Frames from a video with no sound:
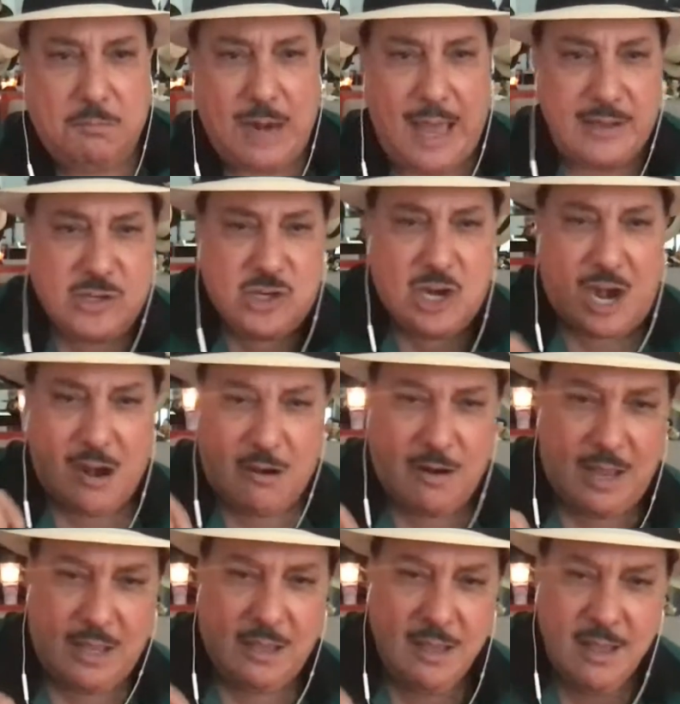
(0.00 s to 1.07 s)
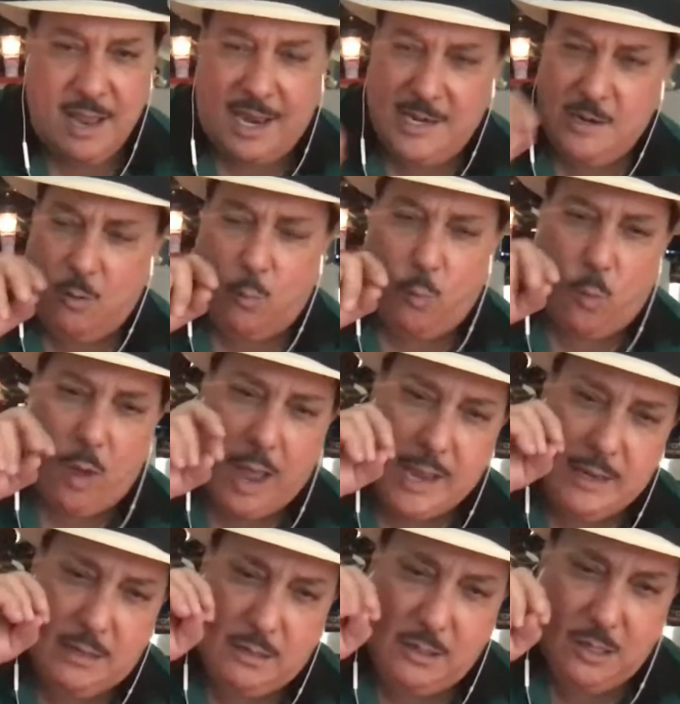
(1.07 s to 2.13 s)
black cherry and the
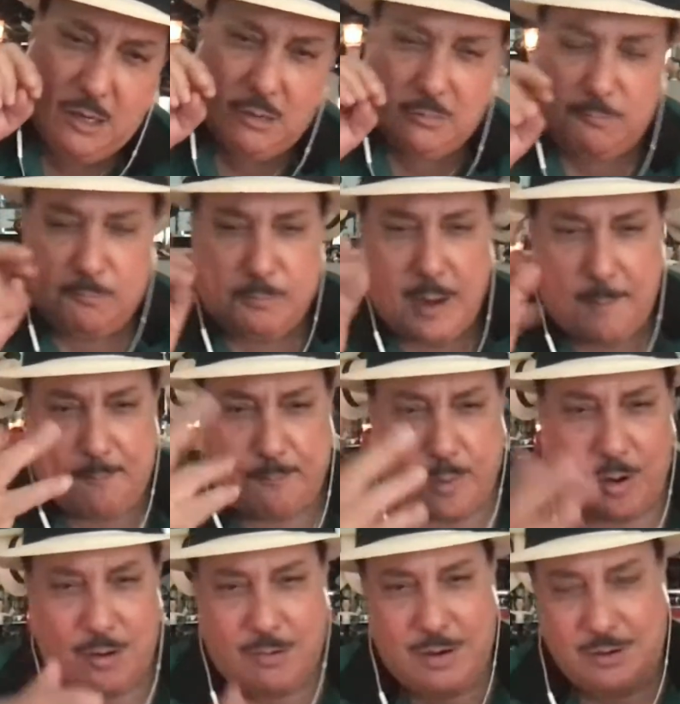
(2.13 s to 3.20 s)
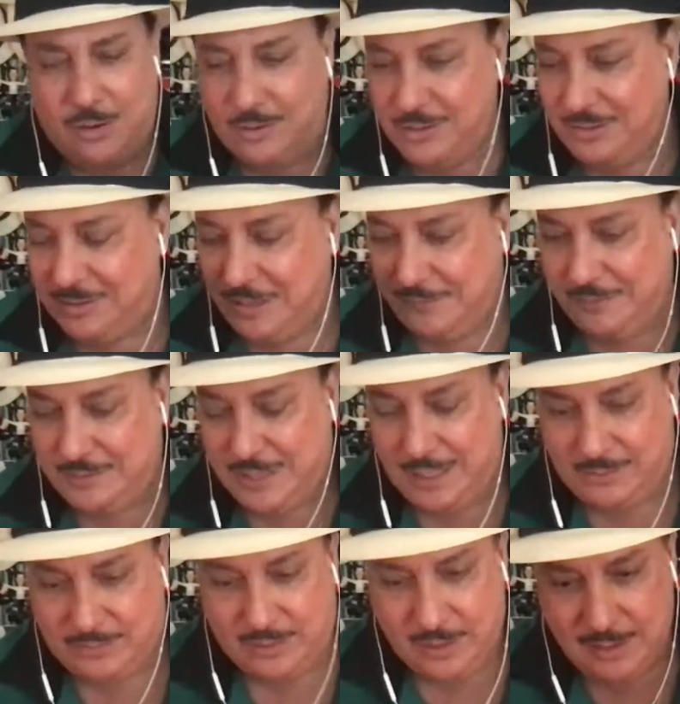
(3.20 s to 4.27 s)
white, pepper and all these different
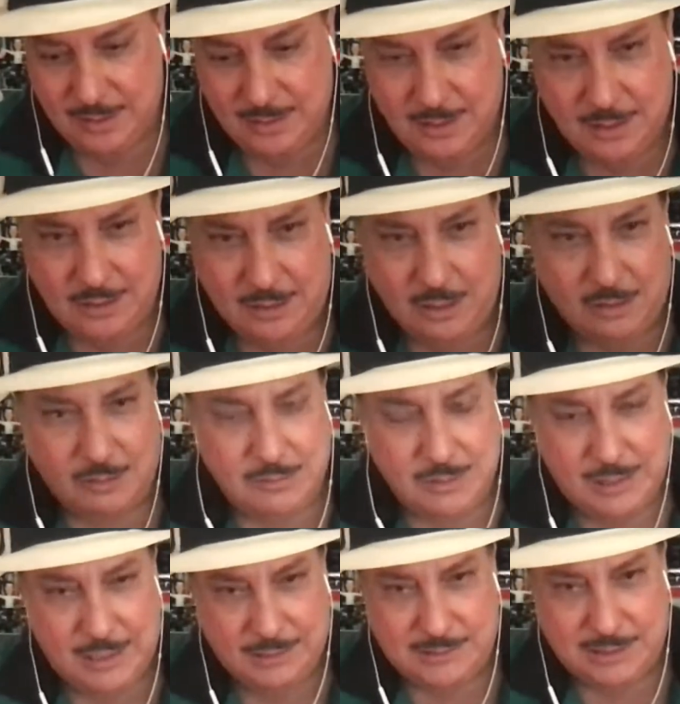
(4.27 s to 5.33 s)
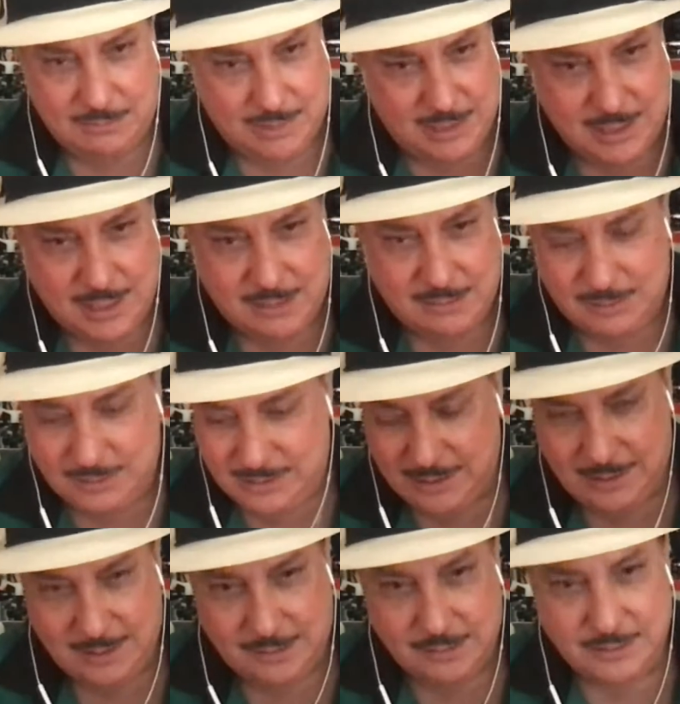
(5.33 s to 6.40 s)
things, and I say, my God, what
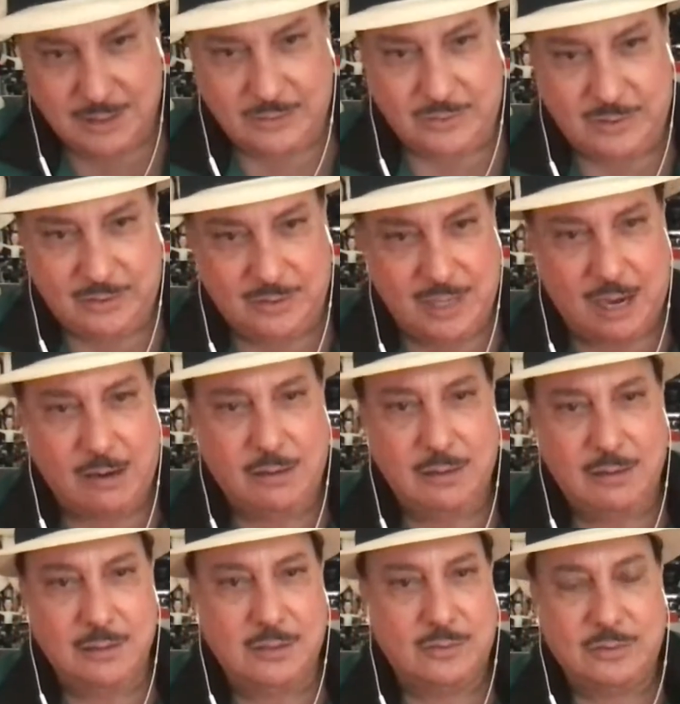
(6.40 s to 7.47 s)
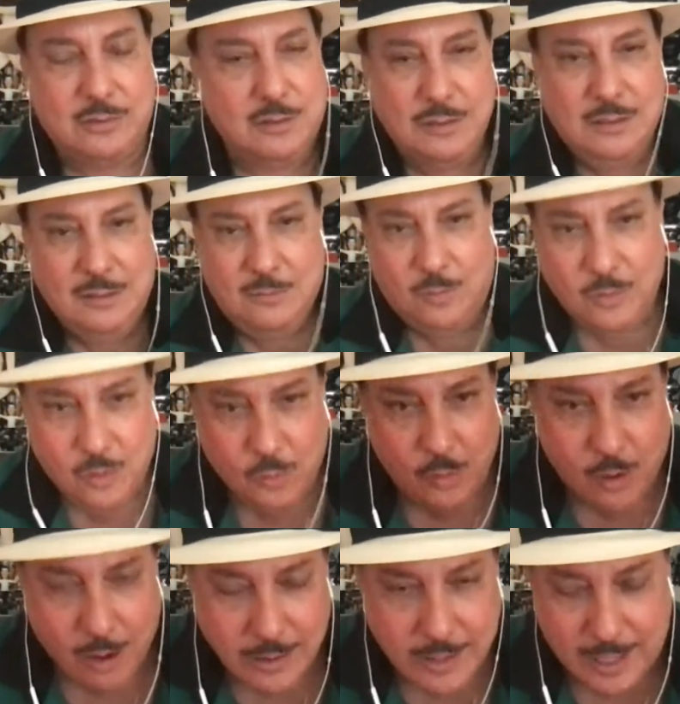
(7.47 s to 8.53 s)
the hell? This is not this. Well, who
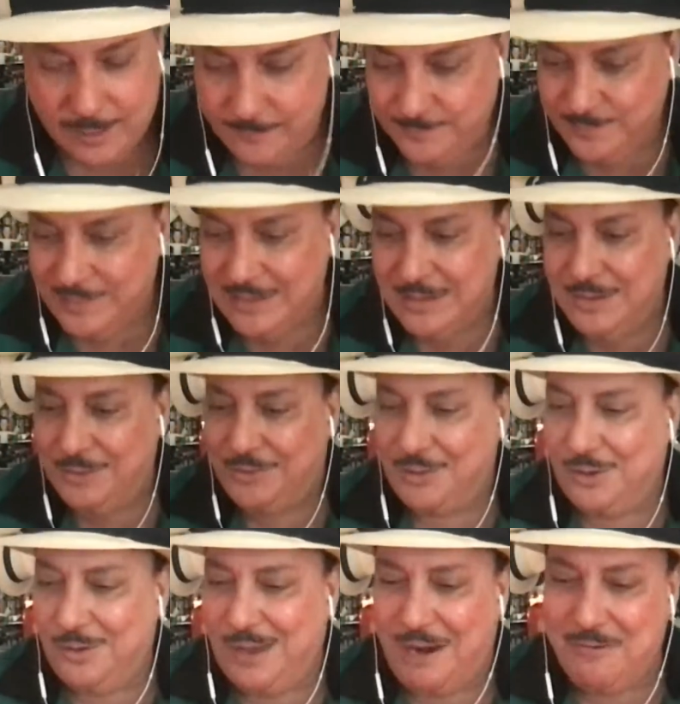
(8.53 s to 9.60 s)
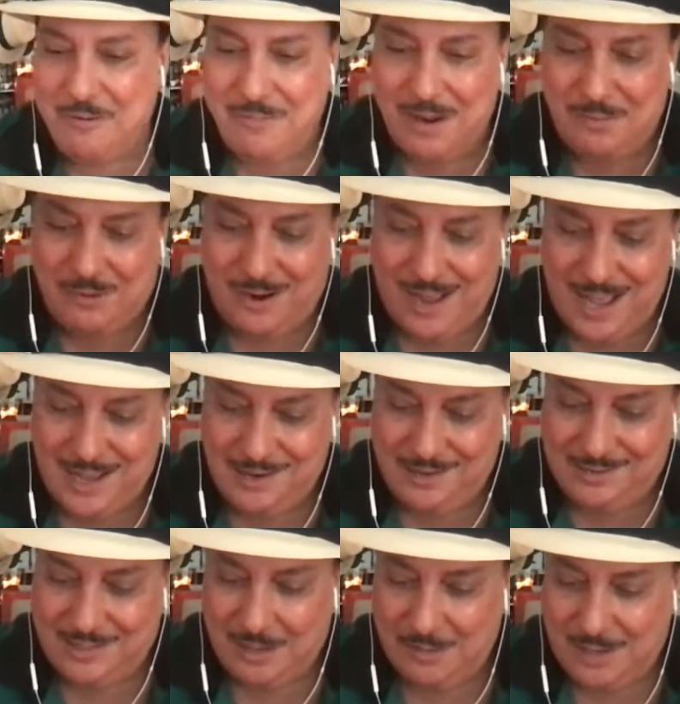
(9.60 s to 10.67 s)
are they? So I remember I had
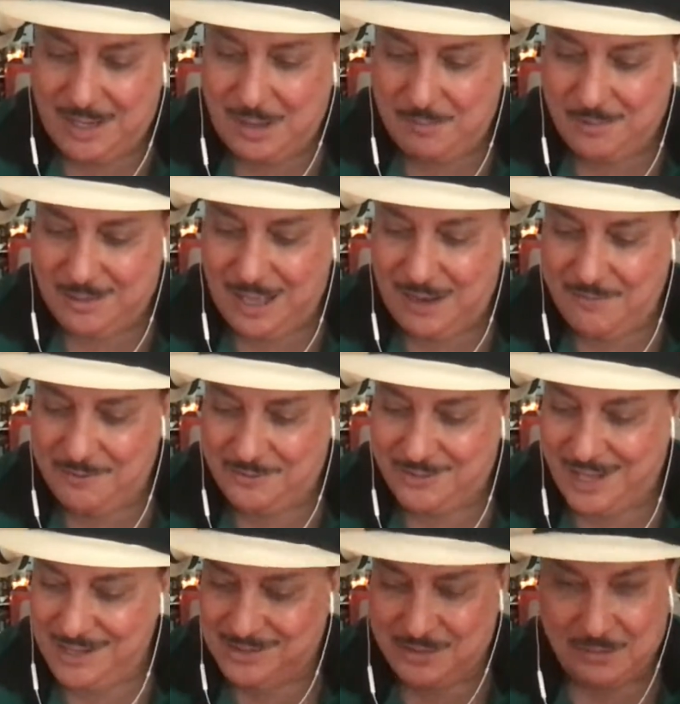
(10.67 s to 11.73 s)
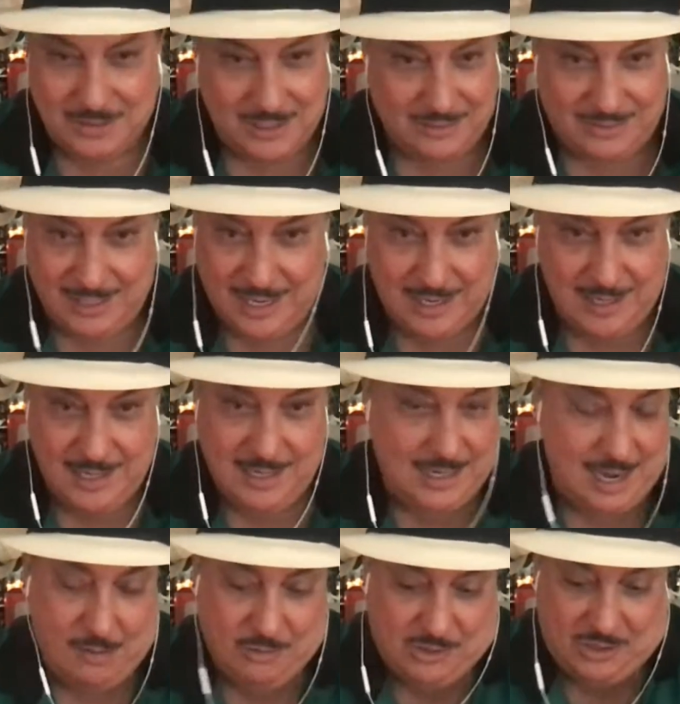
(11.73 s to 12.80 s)
a couple of conversations with this, and
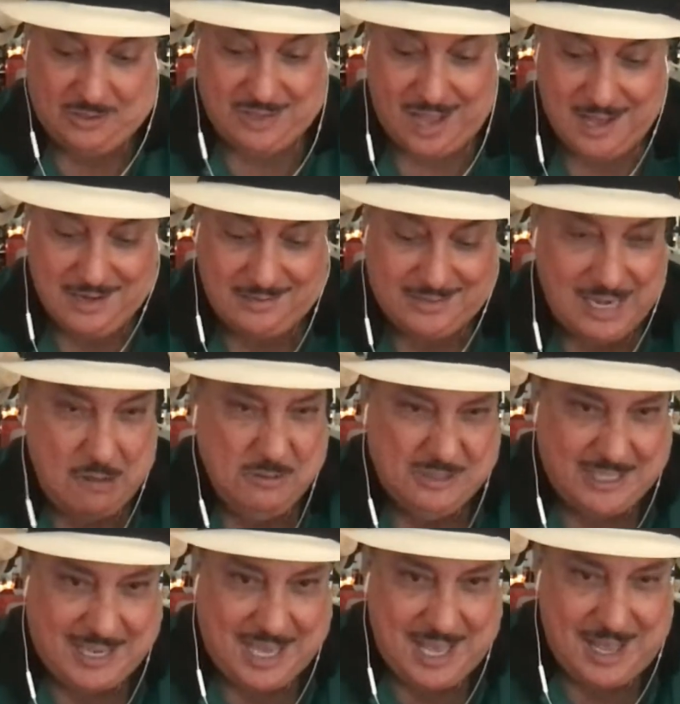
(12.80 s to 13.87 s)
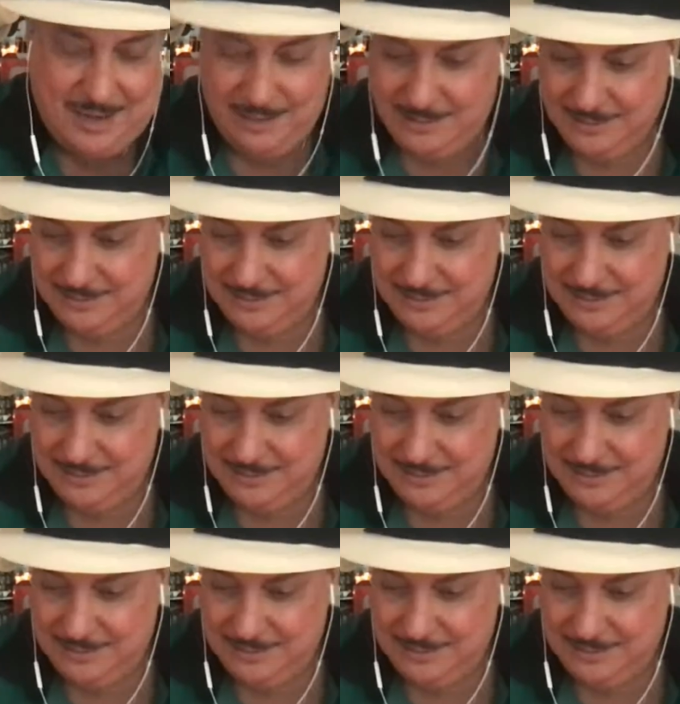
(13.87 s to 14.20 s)
I was just honest, and I was a kid,